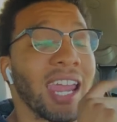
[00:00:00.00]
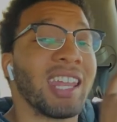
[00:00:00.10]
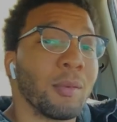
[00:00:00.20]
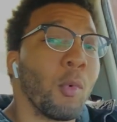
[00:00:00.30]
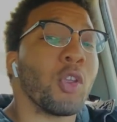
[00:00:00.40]

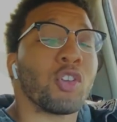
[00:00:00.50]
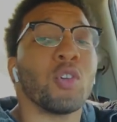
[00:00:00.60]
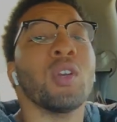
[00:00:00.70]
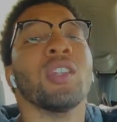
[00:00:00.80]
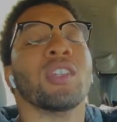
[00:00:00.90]
And the more you
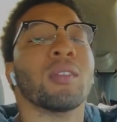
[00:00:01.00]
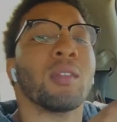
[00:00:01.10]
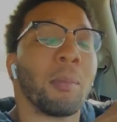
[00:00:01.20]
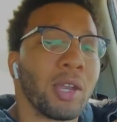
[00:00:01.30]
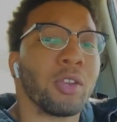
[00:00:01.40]
do it,
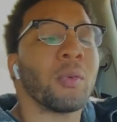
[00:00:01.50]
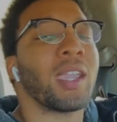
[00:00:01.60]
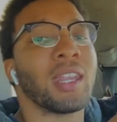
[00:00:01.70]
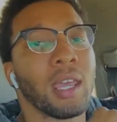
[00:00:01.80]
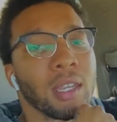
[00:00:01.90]
the better you will
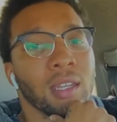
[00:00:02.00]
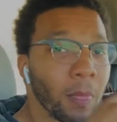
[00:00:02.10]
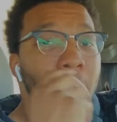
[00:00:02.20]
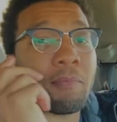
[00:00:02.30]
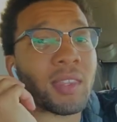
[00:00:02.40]
get at it.
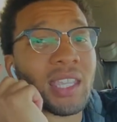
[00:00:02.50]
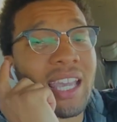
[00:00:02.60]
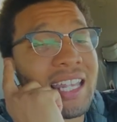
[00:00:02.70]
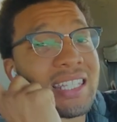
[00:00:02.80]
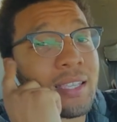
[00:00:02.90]

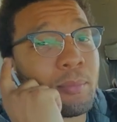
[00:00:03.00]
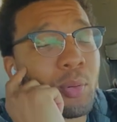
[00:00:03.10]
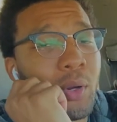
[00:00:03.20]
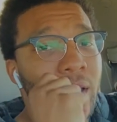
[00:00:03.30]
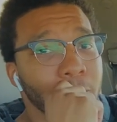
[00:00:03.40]
At some
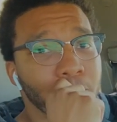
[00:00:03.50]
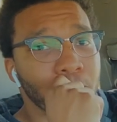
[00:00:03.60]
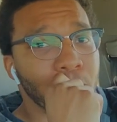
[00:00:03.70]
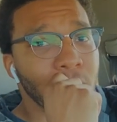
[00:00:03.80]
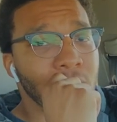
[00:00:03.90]
point,
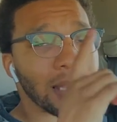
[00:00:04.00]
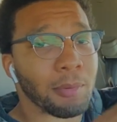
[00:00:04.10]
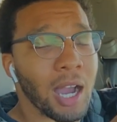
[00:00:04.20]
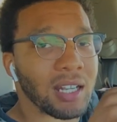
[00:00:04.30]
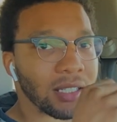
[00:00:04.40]

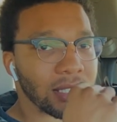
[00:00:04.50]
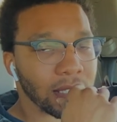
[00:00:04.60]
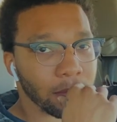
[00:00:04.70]
subconsciously,